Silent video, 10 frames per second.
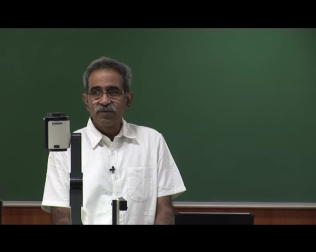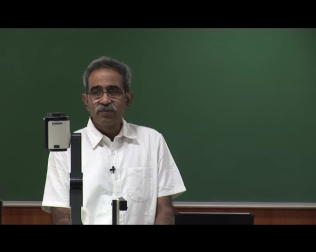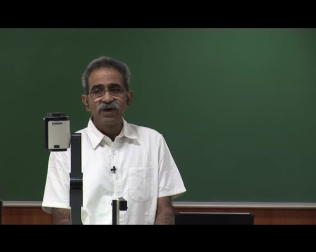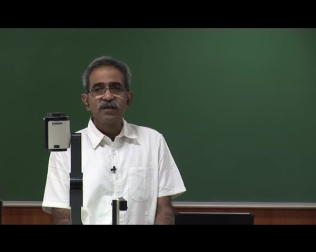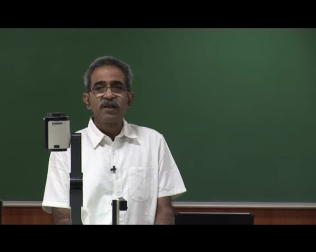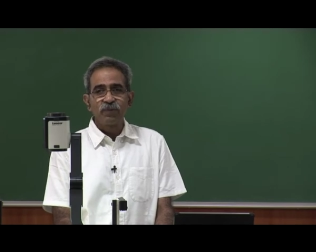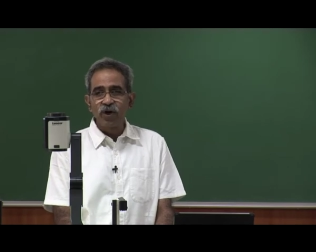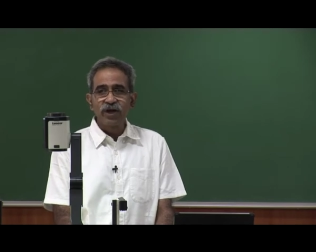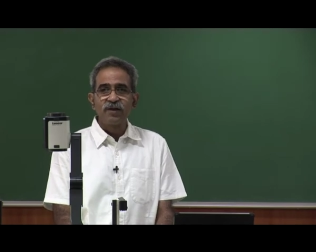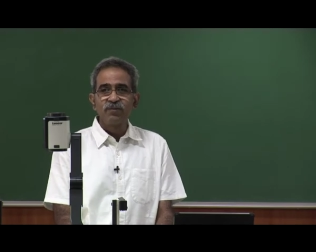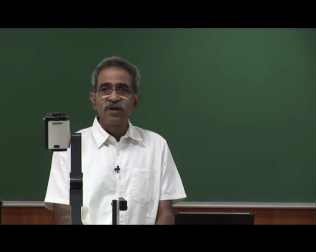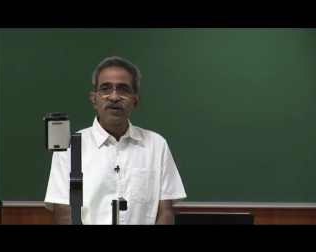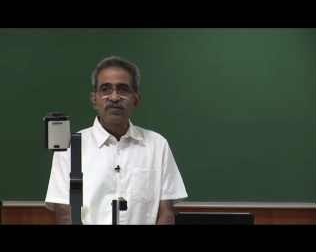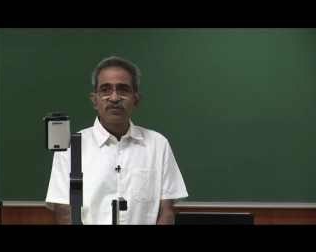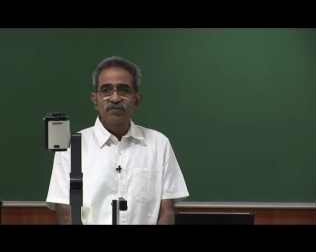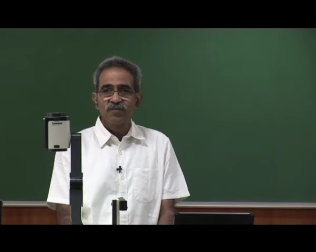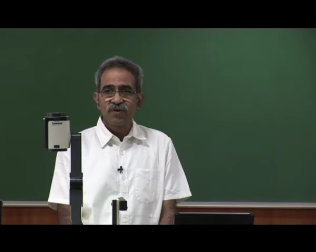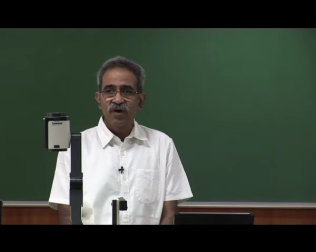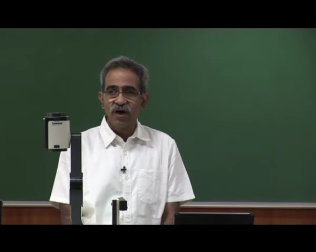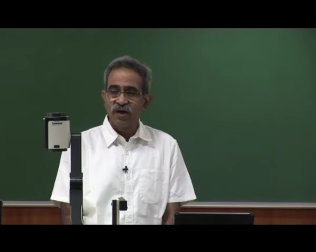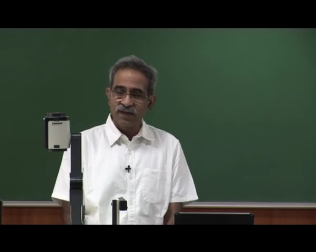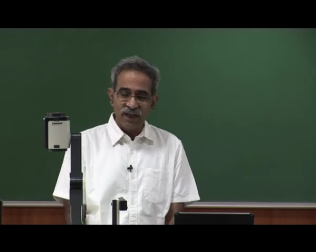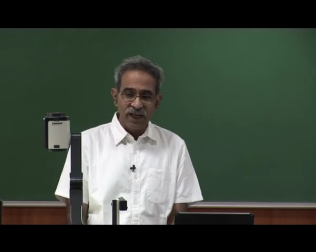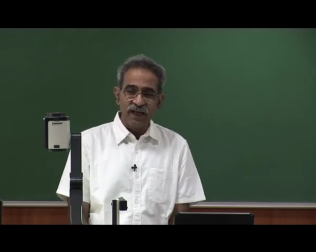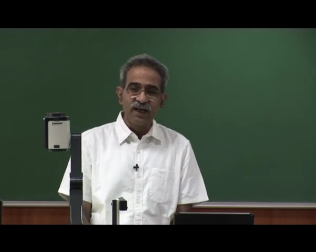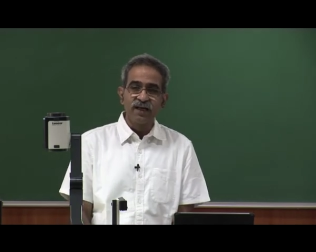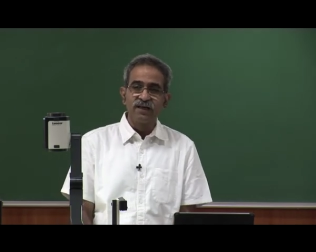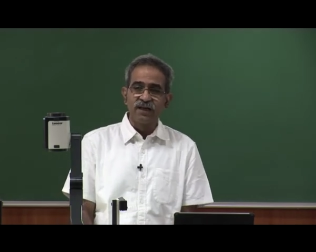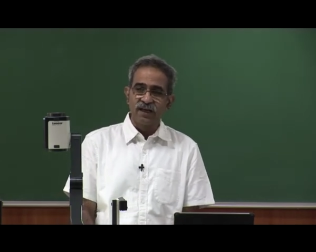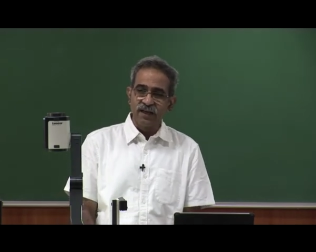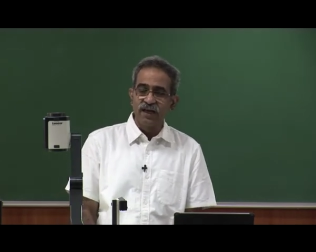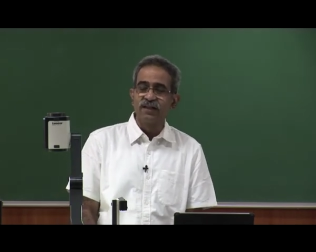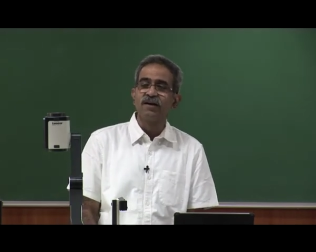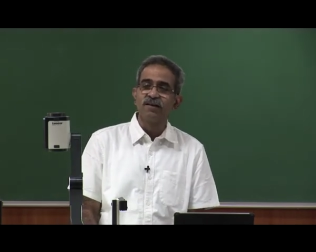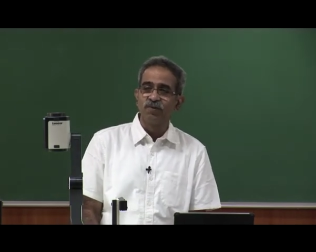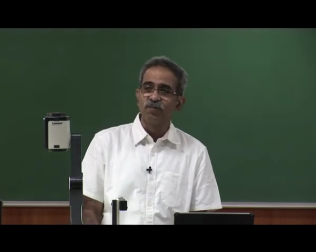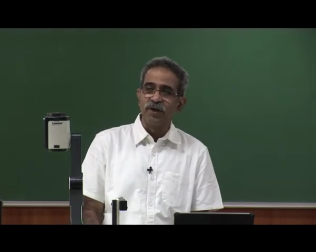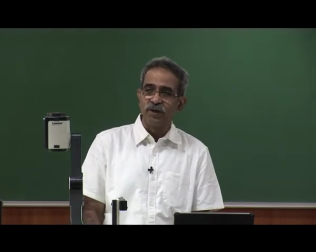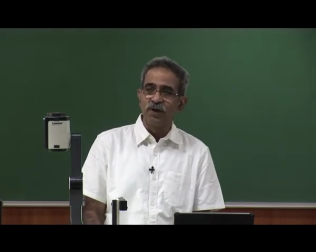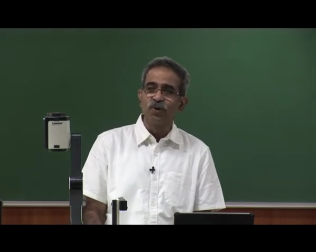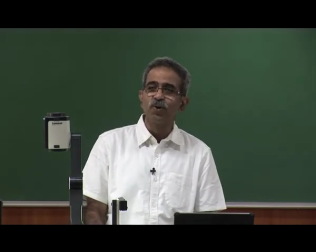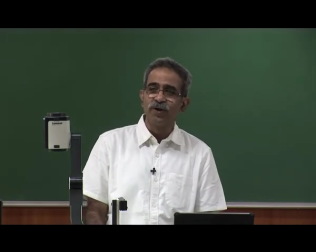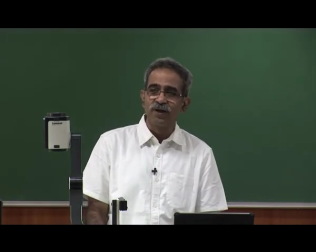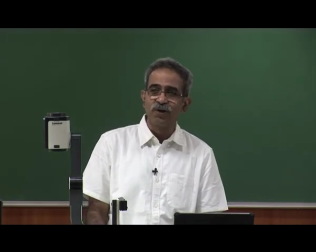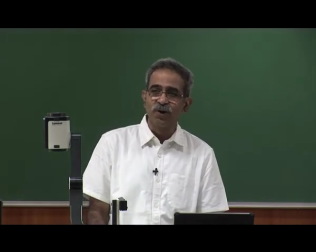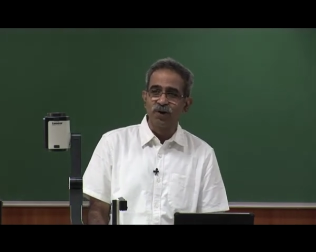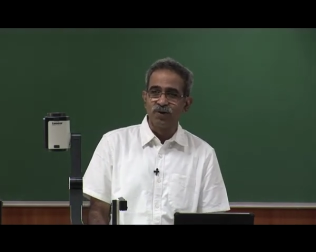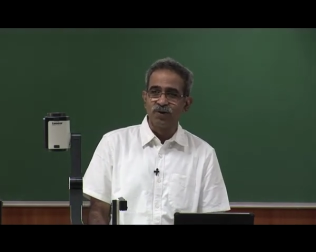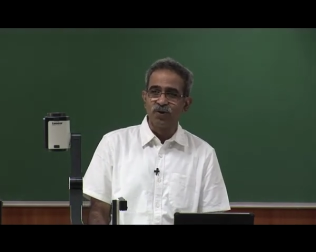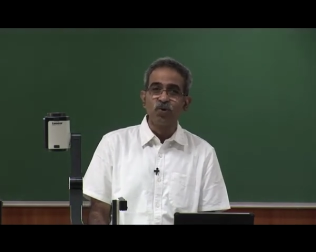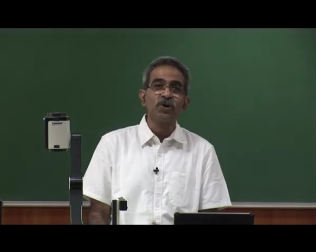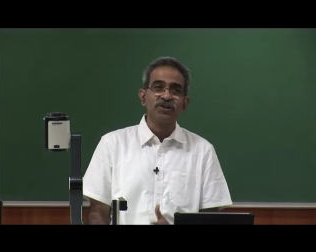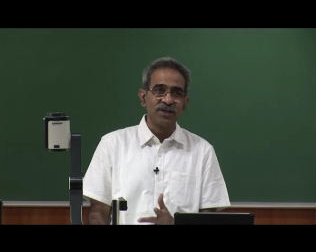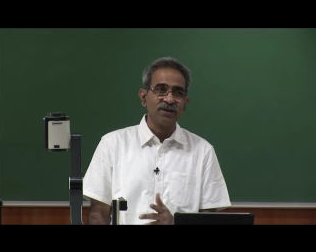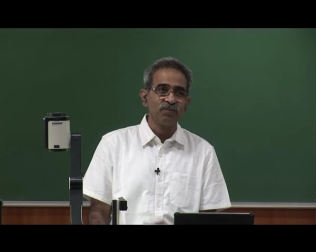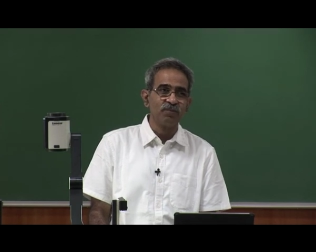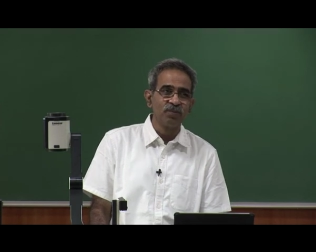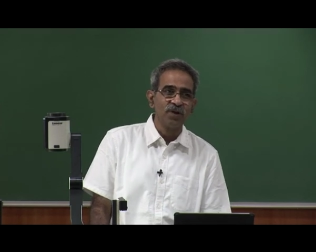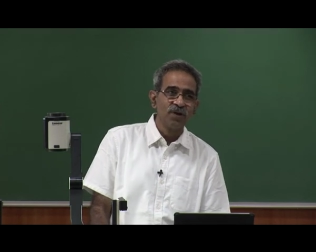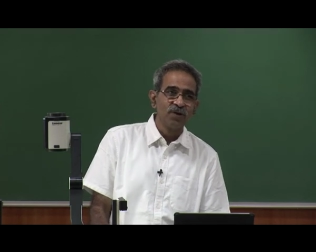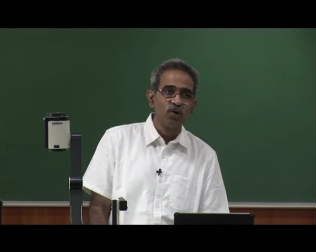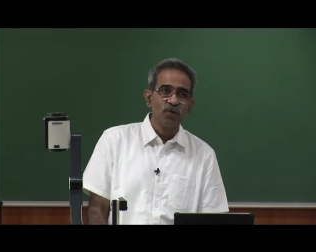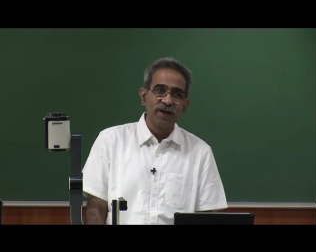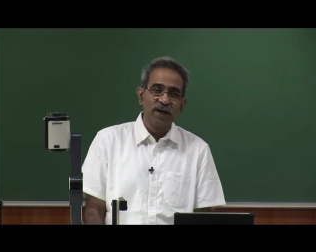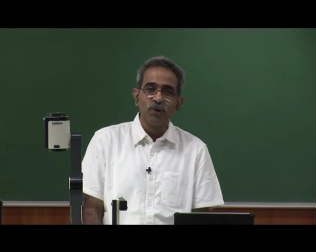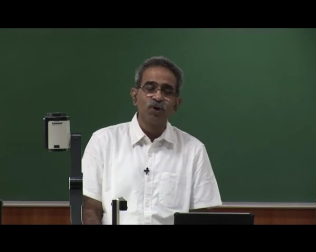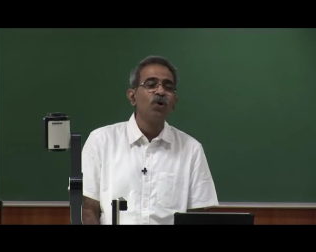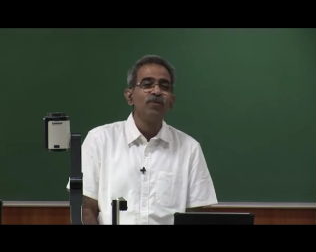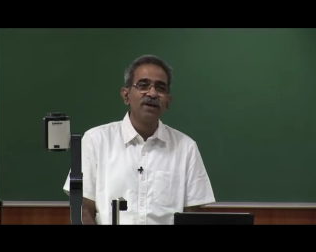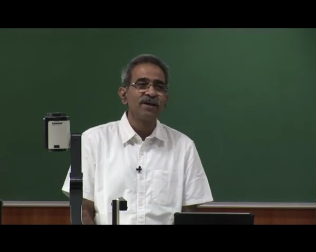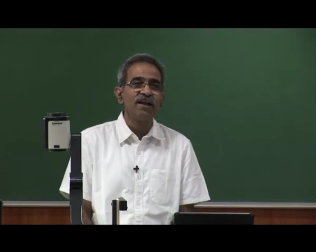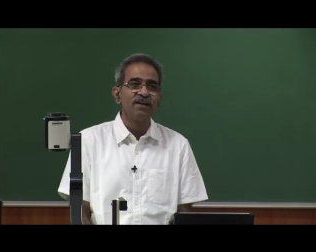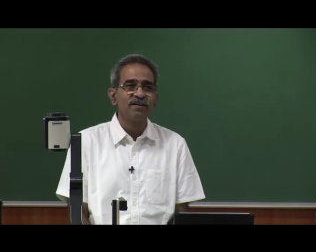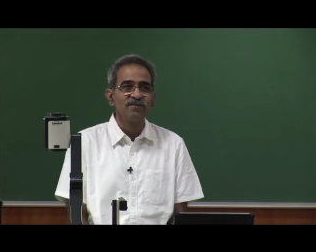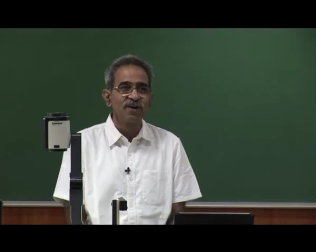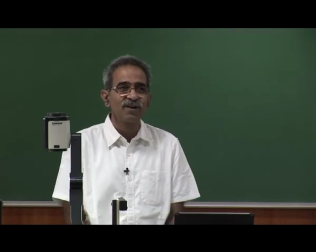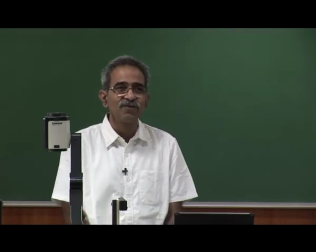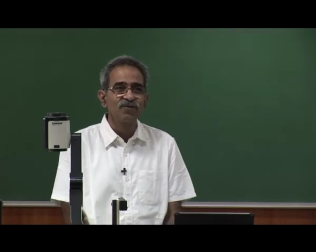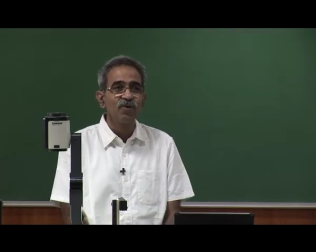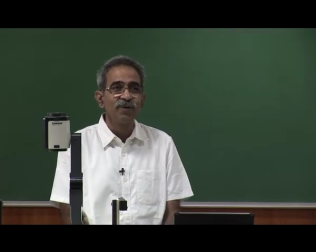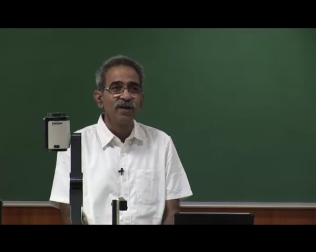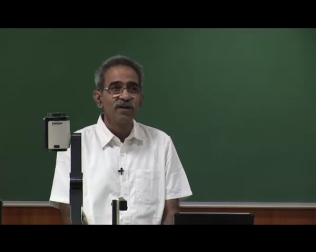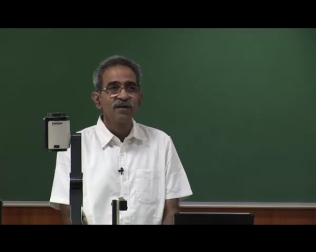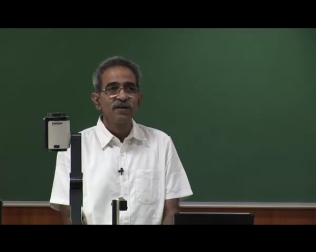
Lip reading: but in thermodynamics or in any other discipline, including nutrition, you worry about how many calories you are consuming.